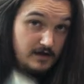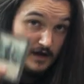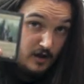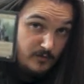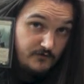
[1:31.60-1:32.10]

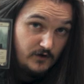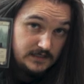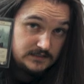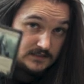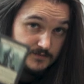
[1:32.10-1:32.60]
Helm of
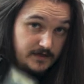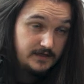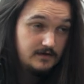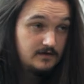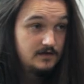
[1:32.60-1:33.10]
Eisen's
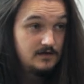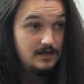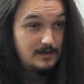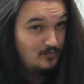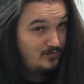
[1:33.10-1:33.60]
Peak.
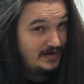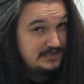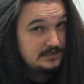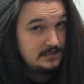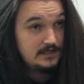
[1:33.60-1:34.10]

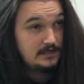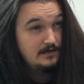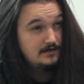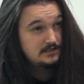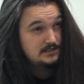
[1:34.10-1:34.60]
Better
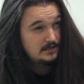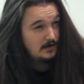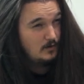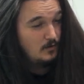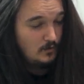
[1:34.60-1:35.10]
than
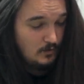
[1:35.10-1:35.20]
Skull